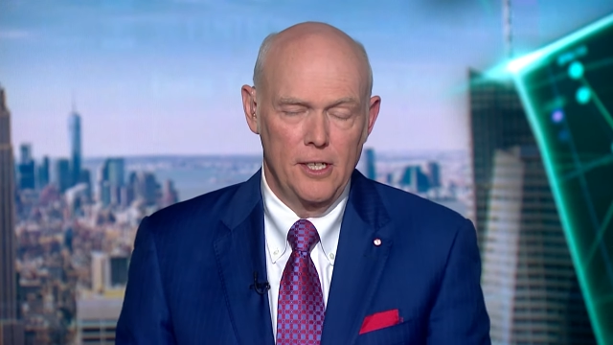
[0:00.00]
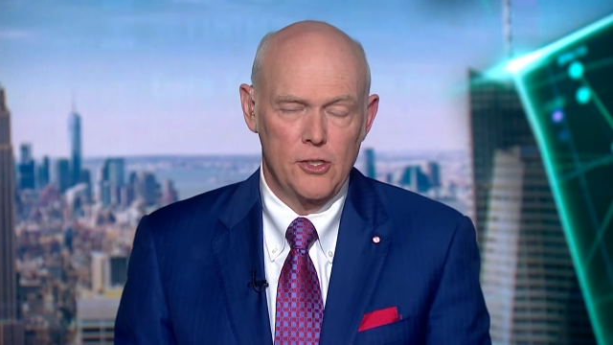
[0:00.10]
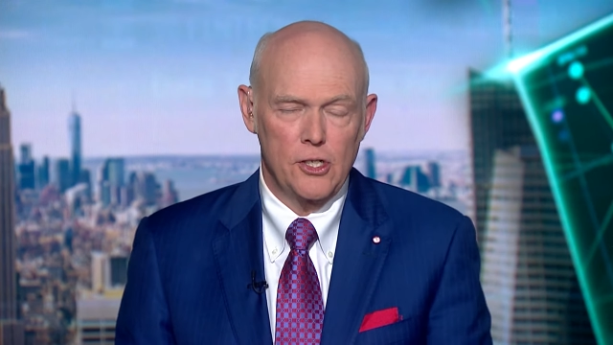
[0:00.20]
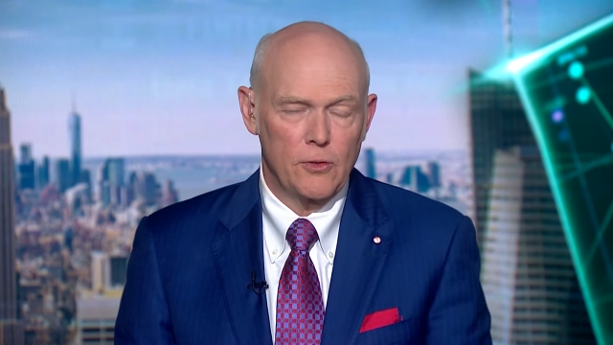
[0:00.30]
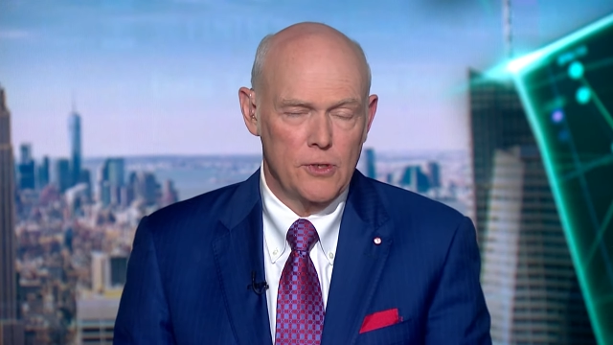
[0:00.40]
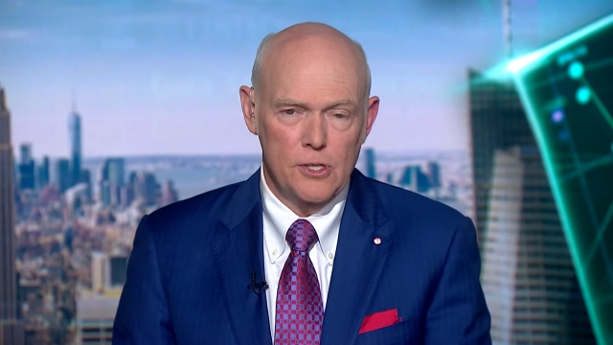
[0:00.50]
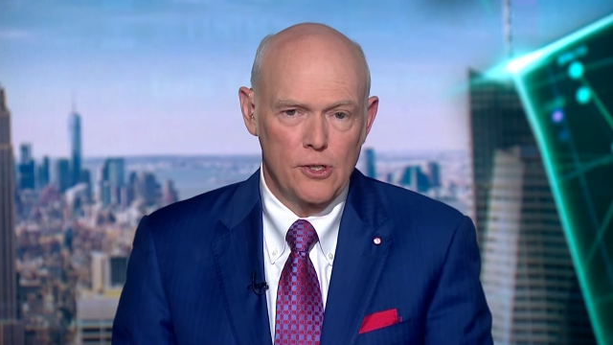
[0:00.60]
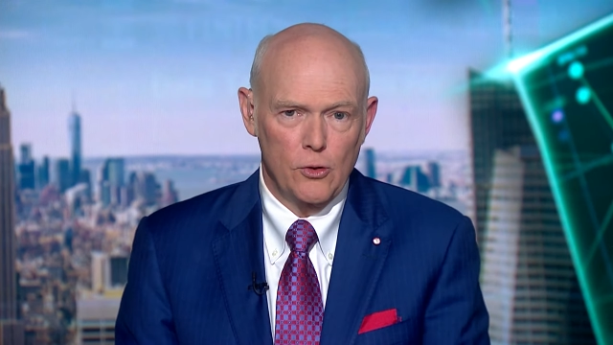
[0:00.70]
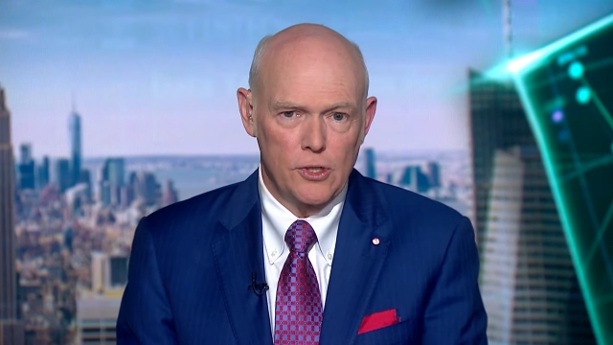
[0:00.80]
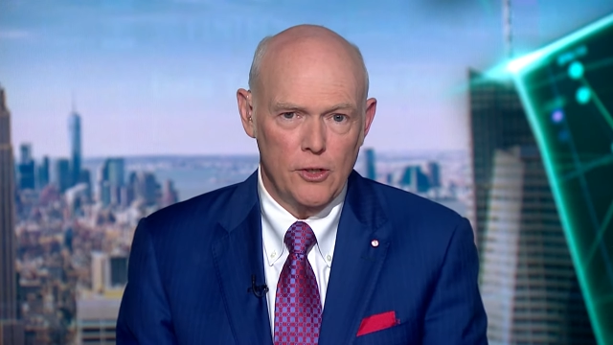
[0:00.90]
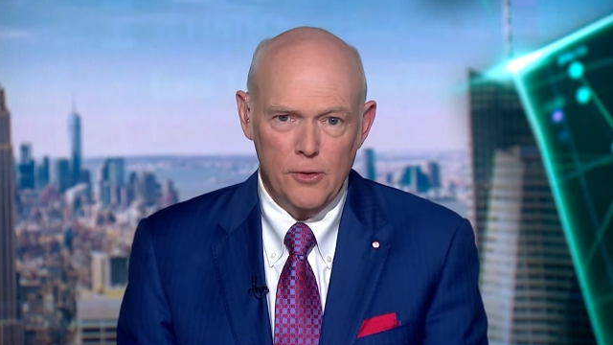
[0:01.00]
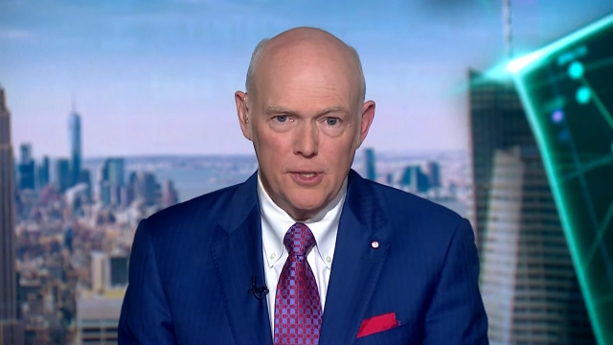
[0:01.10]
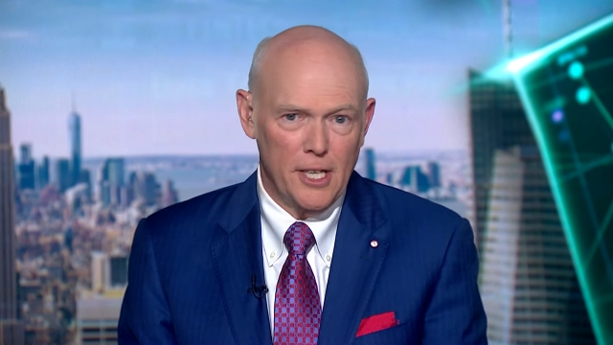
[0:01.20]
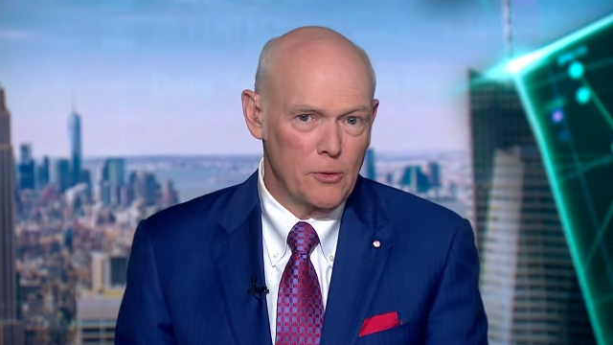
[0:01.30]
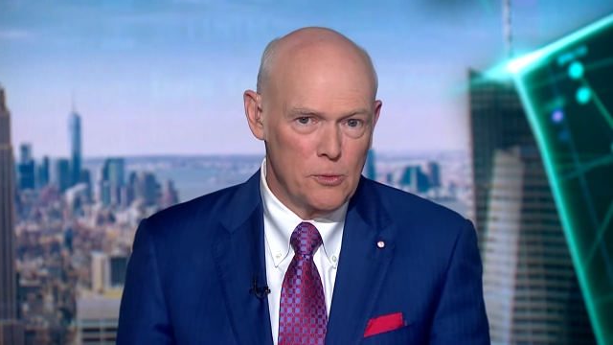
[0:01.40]
Jeff is no different.
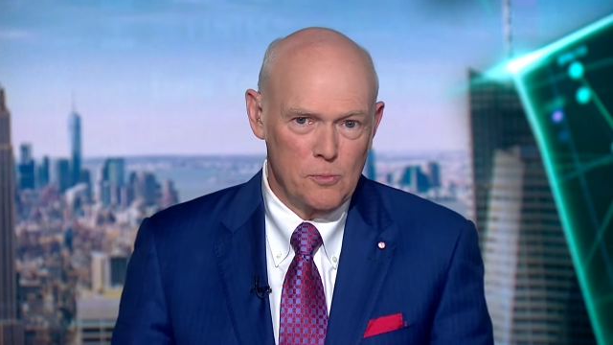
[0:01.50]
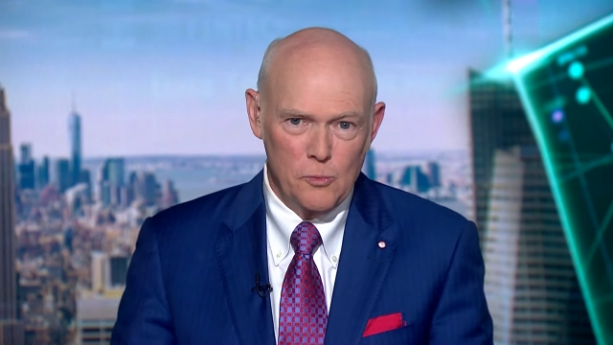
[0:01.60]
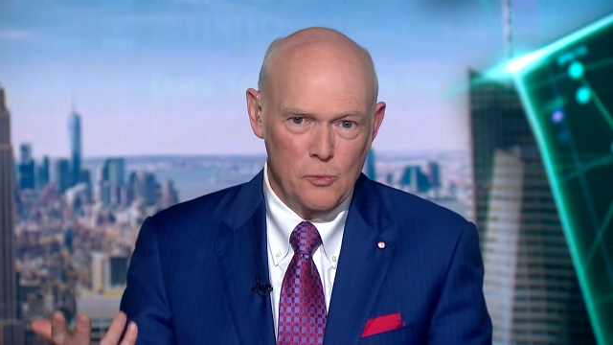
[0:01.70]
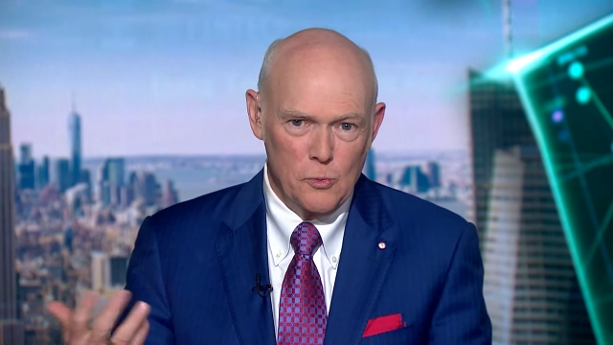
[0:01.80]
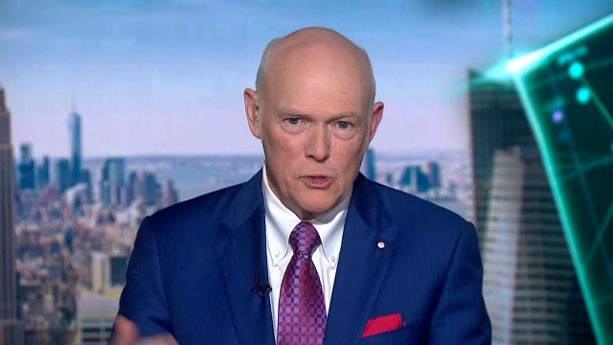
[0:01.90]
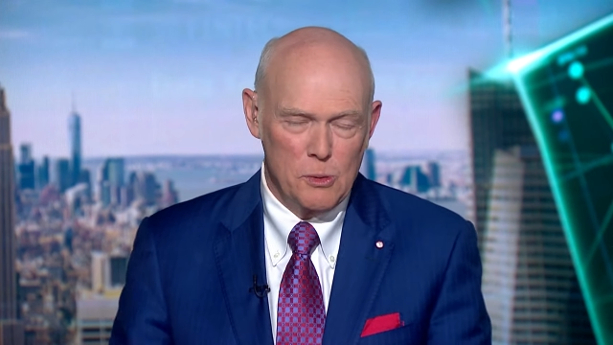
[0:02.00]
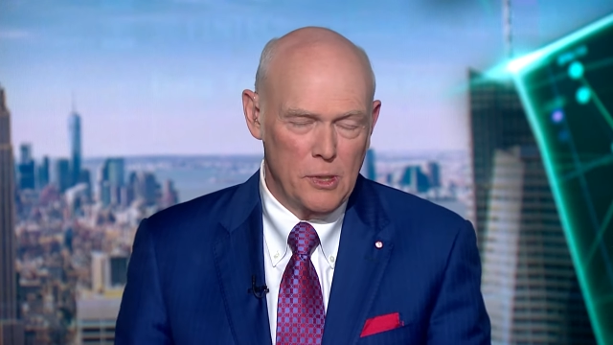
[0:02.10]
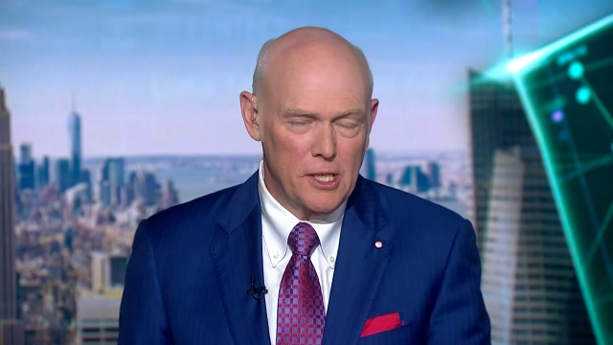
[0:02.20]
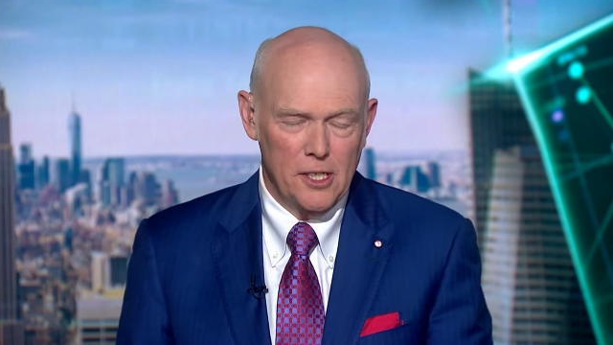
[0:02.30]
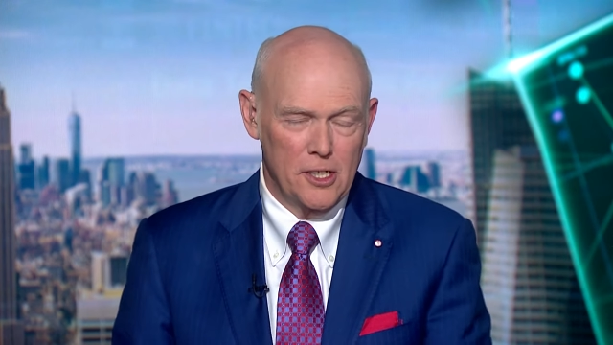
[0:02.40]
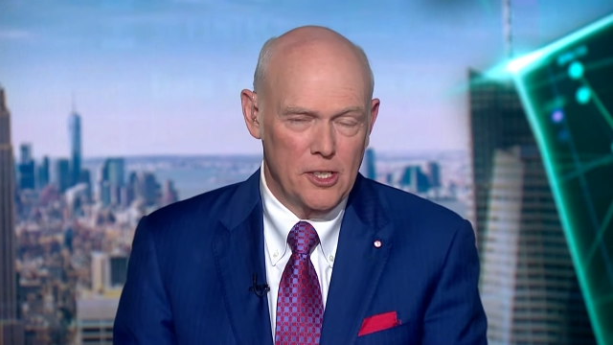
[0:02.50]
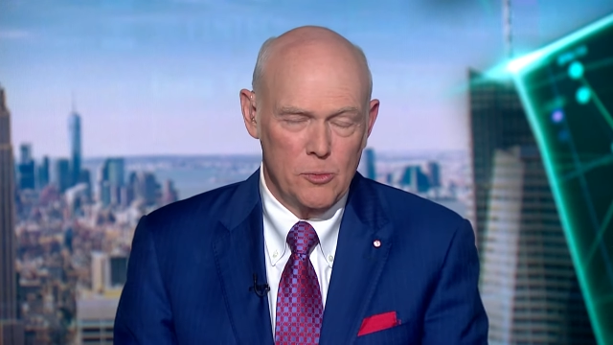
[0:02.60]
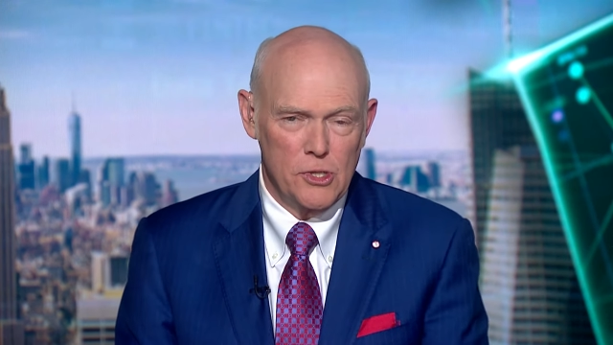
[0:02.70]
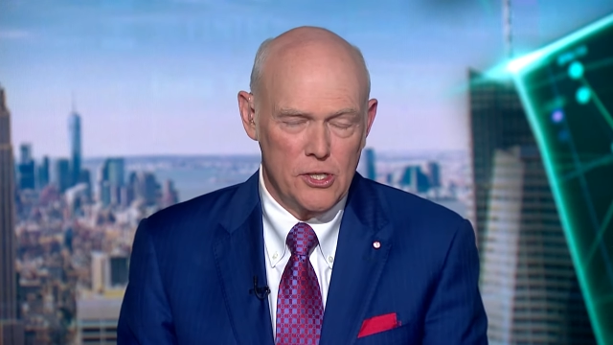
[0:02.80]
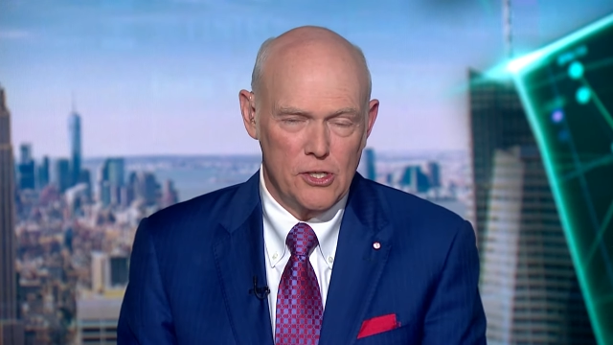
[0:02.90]
I was speaking to
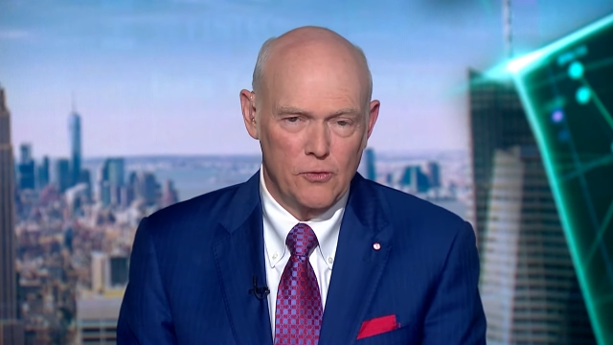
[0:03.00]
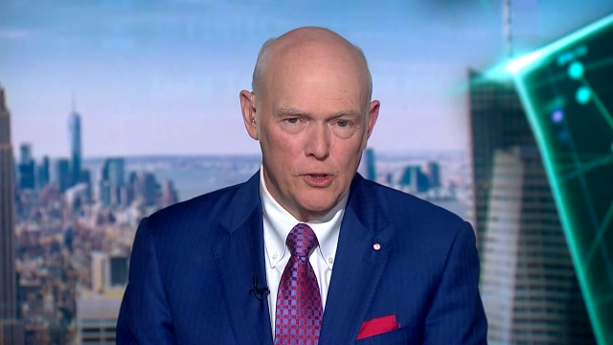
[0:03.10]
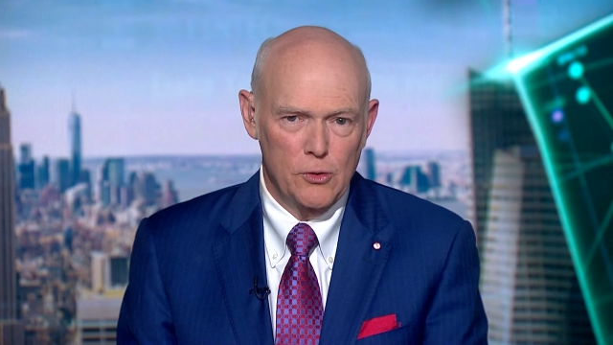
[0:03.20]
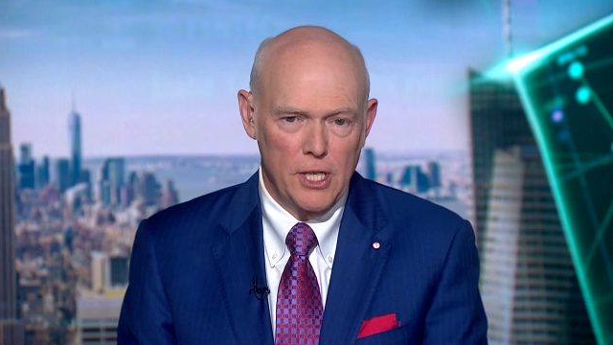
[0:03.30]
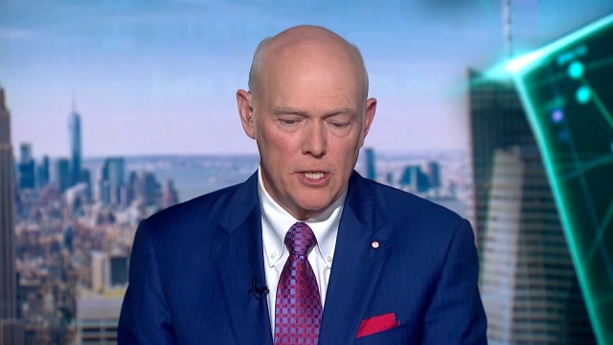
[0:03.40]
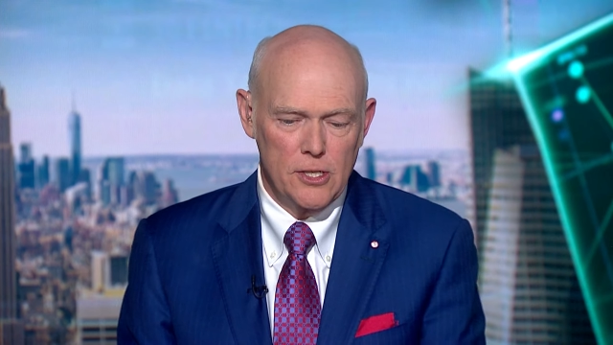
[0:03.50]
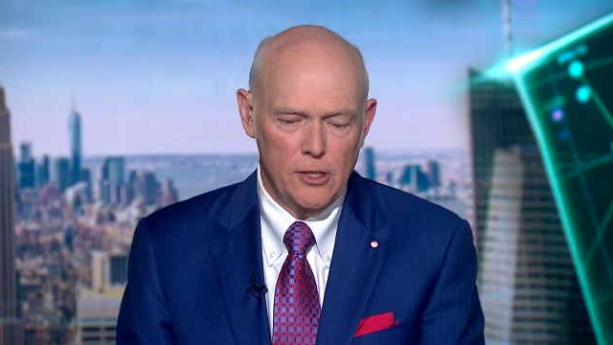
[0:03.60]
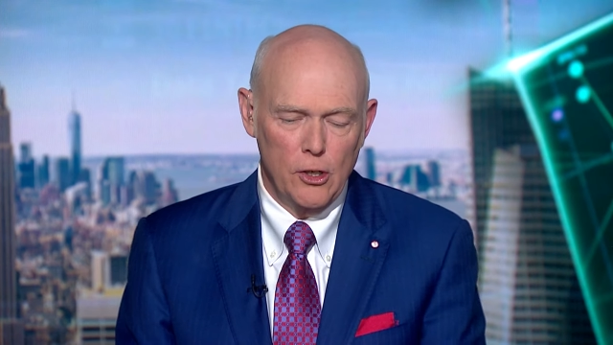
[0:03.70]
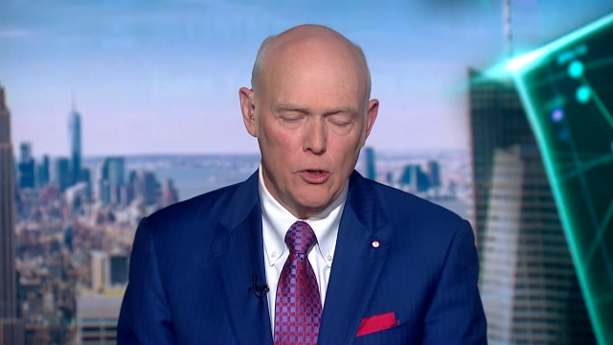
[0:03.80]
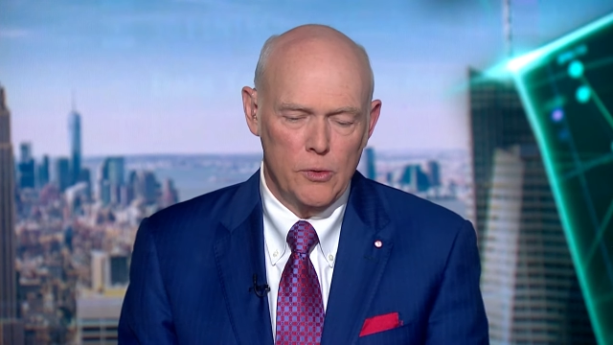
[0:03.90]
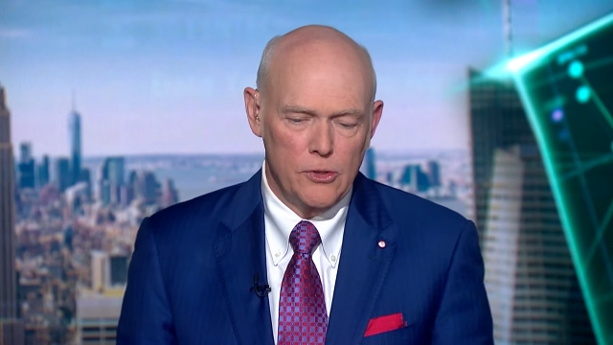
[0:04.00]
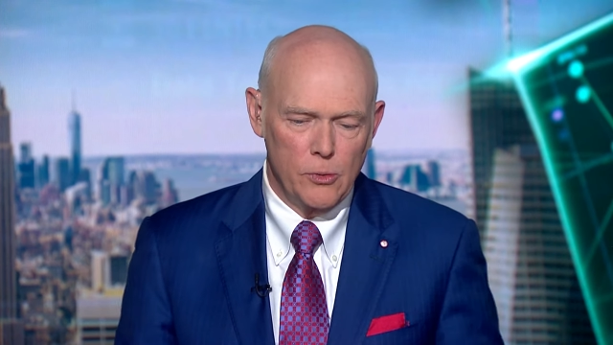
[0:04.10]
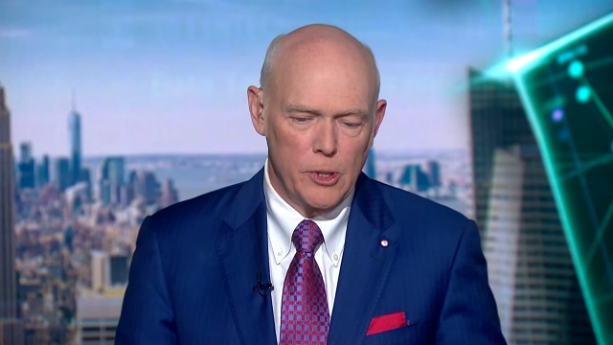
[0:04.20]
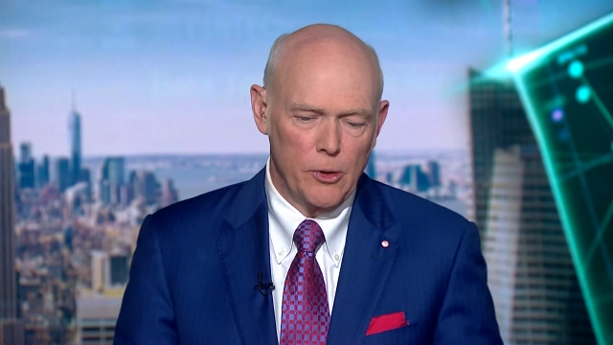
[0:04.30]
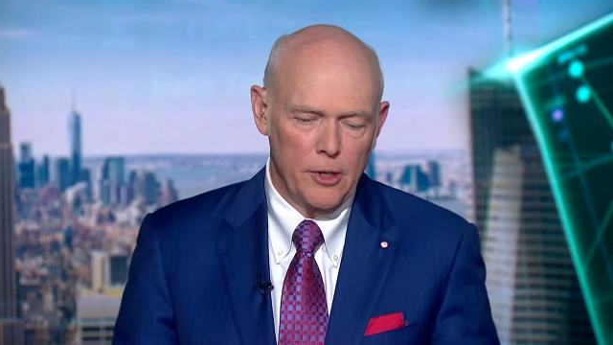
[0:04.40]
him just a few days ago as
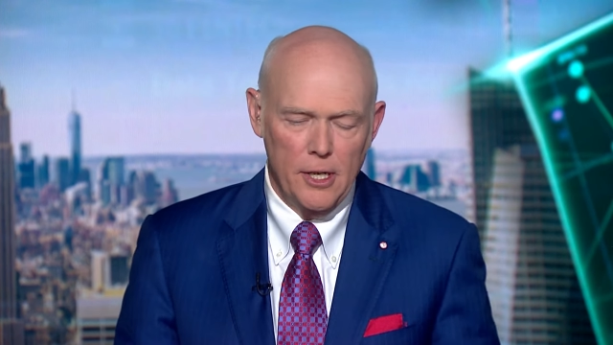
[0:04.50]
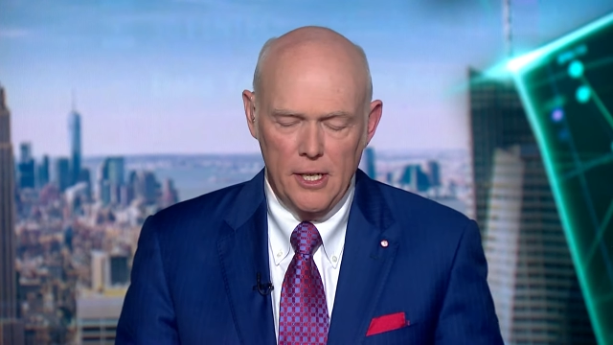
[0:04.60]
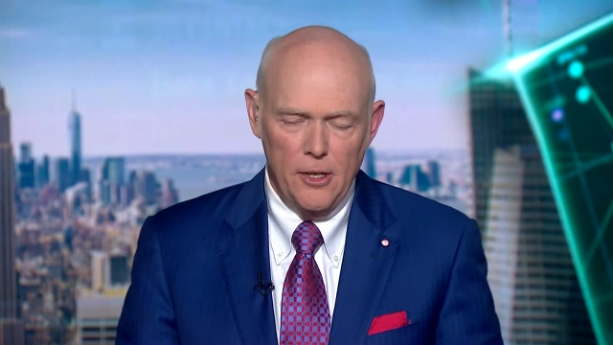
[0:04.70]
we were